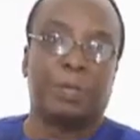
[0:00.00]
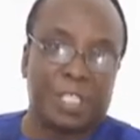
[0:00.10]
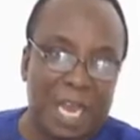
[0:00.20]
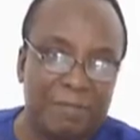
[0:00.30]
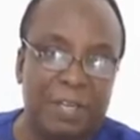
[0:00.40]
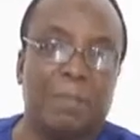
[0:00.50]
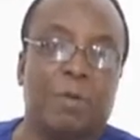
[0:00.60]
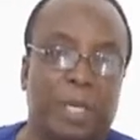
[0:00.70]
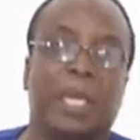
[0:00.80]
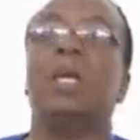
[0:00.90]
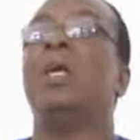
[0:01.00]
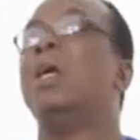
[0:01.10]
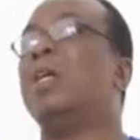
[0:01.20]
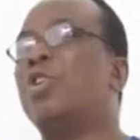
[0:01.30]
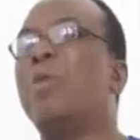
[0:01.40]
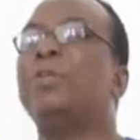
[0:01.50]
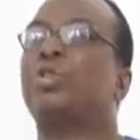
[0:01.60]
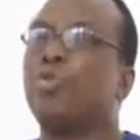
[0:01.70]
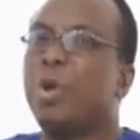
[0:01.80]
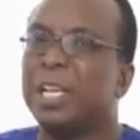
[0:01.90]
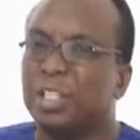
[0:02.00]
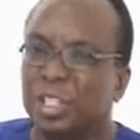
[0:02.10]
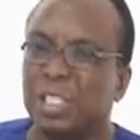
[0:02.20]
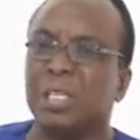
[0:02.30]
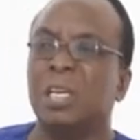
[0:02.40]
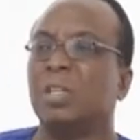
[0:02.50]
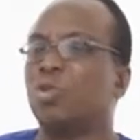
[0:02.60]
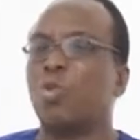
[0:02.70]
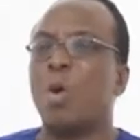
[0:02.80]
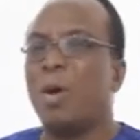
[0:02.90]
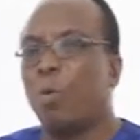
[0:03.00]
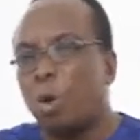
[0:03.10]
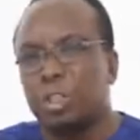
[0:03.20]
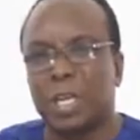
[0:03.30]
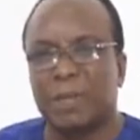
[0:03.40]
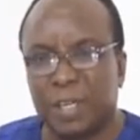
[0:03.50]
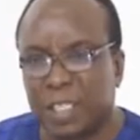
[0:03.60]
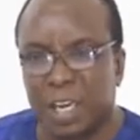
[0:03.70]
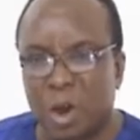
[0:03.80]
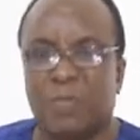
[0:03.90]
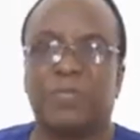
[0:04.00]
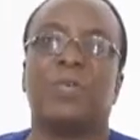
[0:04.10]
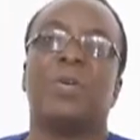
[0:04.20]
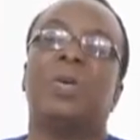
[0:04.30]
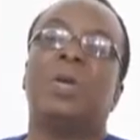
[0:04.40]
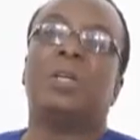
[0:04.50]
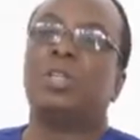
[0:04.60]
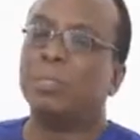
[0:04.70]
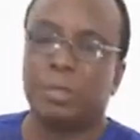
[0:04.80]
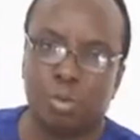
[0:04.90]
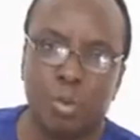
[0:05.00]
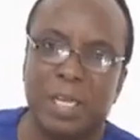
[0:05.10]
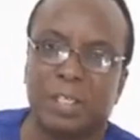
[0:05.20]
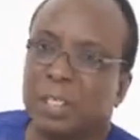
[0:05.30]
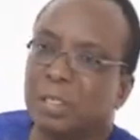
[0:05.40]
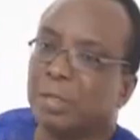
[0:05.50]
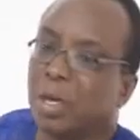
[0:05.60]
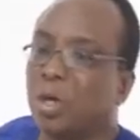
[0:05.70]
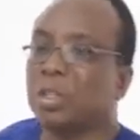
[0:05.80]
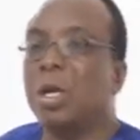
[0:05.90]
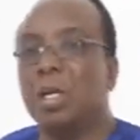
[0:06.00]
preserve them, okay? Don't be too hasty to go and wash everything off. Don't be too hasty, because